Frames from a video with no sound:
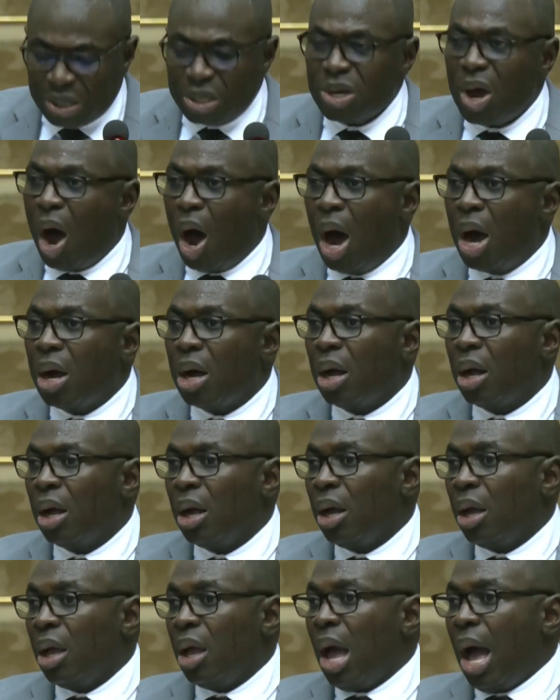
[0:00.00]
we talk
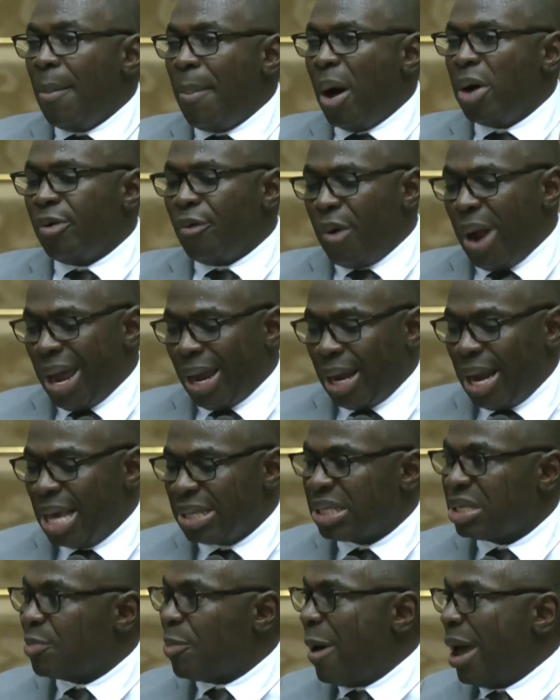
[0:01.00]
about
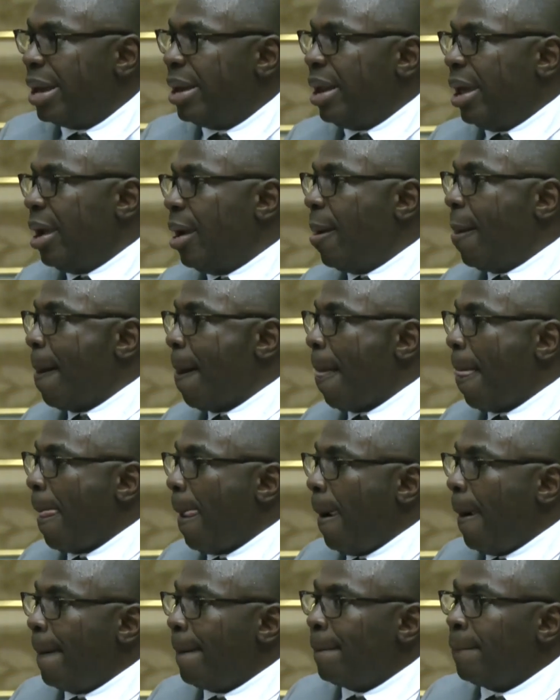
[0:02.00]
reckless spending,
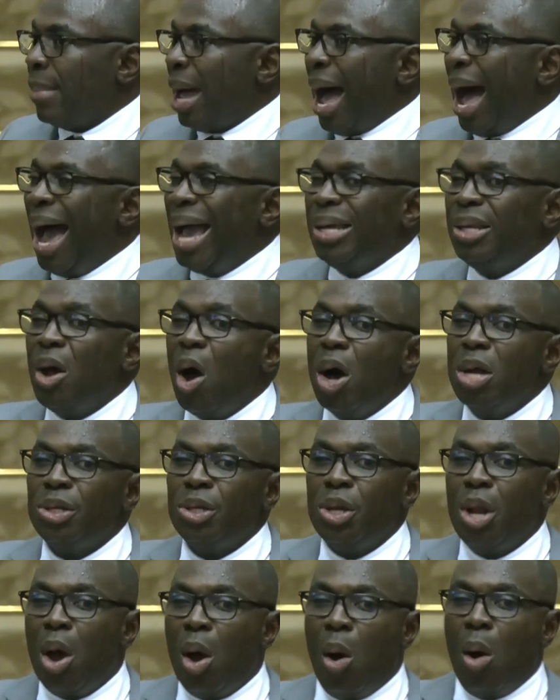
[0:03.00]
I
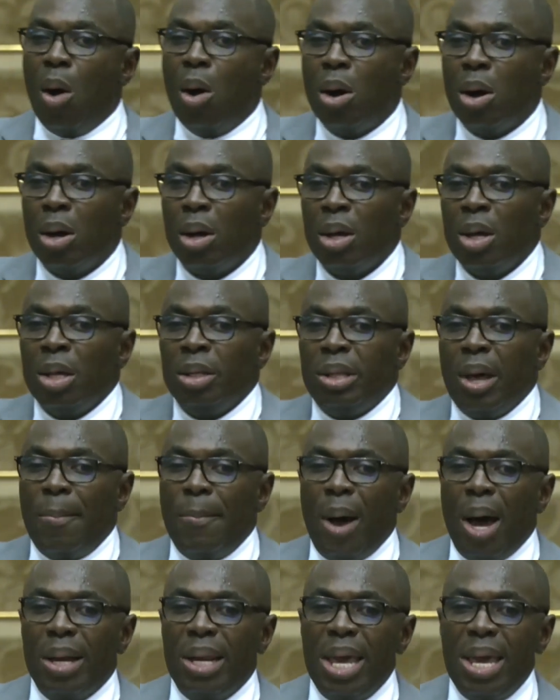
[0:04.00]
don't know, the
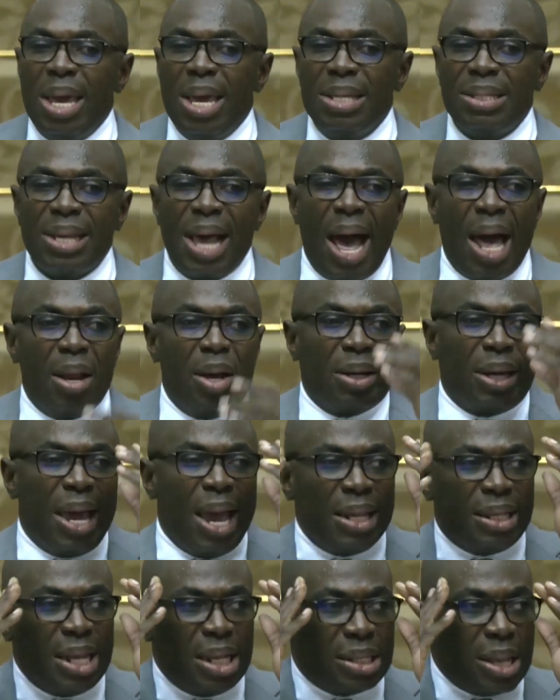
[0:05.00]
monies
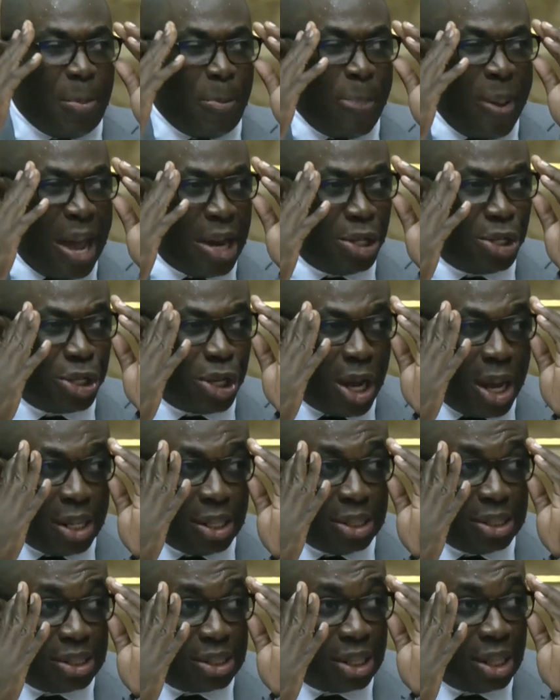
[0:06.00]
allocated to
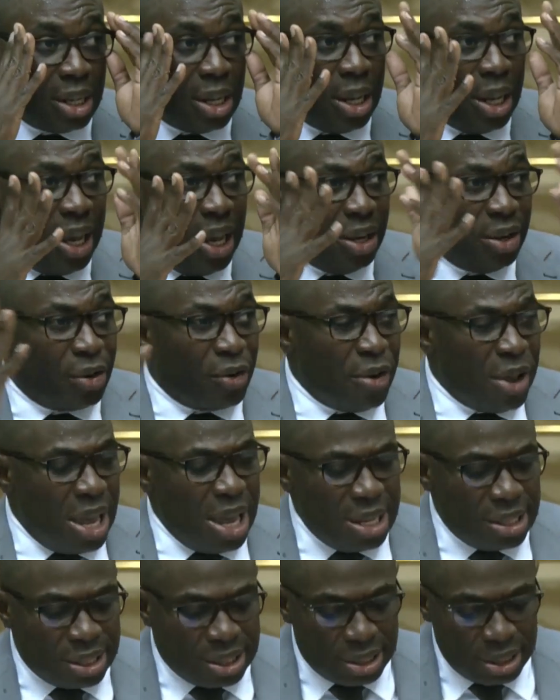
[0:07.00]
pensions
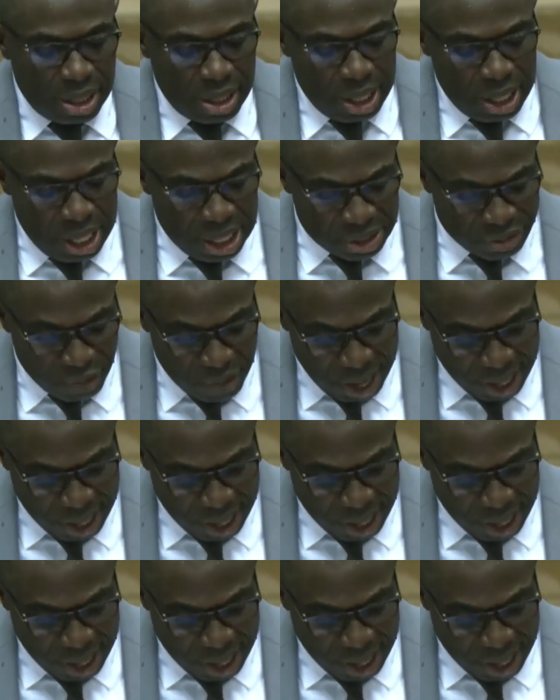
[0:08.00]
increase is